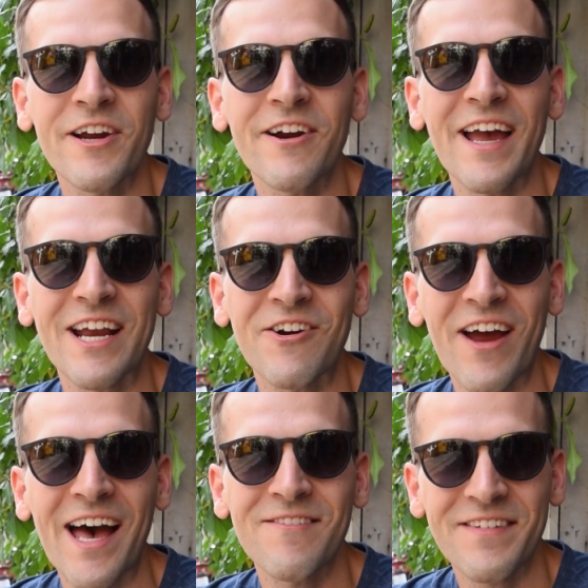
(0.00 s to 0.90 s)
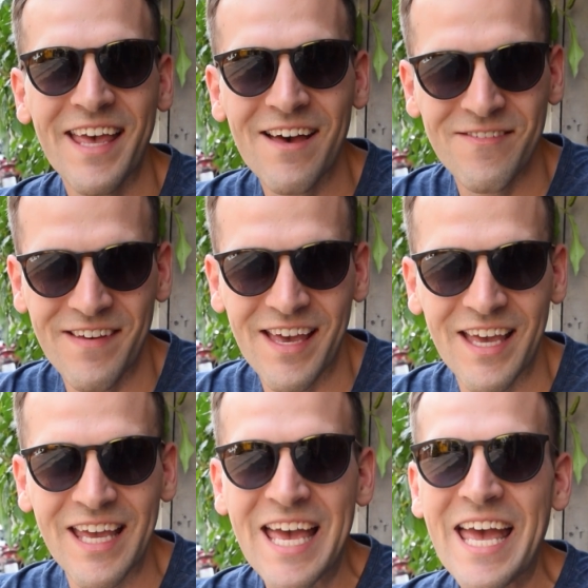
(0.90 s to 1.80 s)
here at Graf
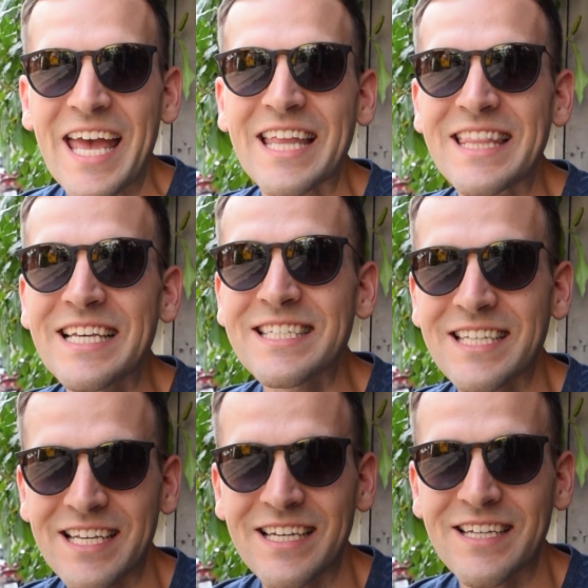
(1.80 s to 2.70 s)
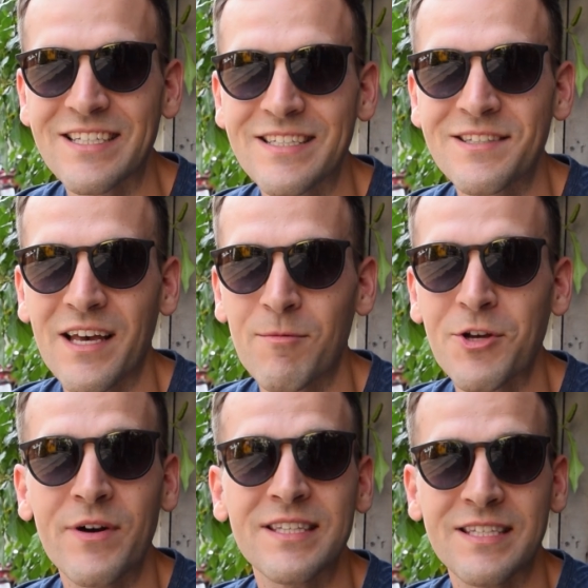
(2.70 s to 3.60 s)
Cafe, and this is, I'm gonna
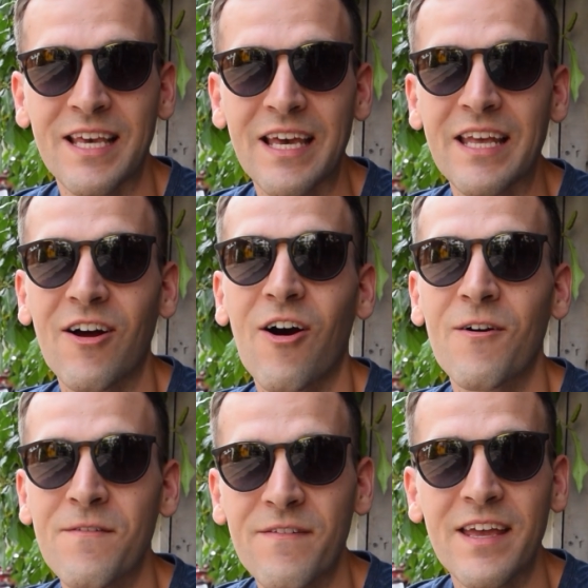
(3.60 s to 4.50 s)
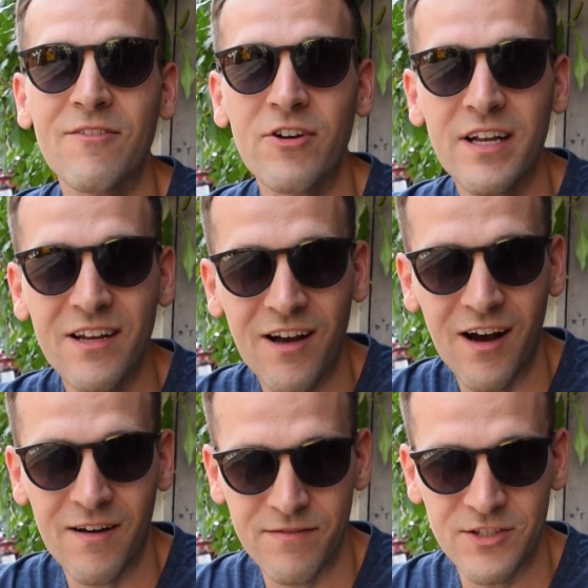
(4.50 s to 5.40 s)
go ahead and say it, our favorite
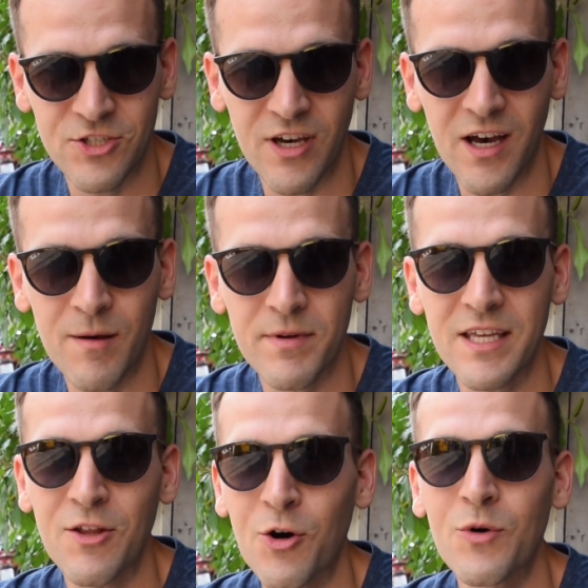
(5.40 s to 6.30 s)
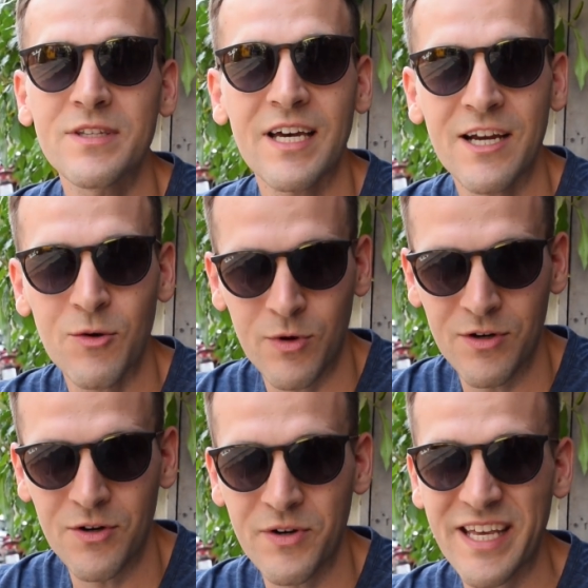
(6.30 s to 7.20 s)
coffee shop in the whole entire
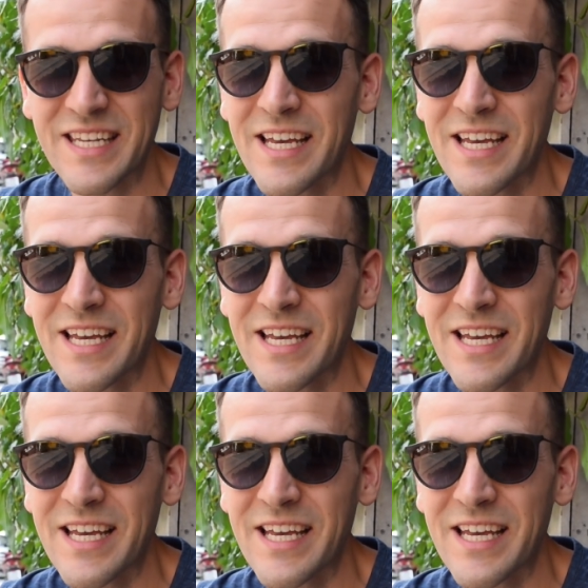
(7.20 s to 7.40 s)
world, and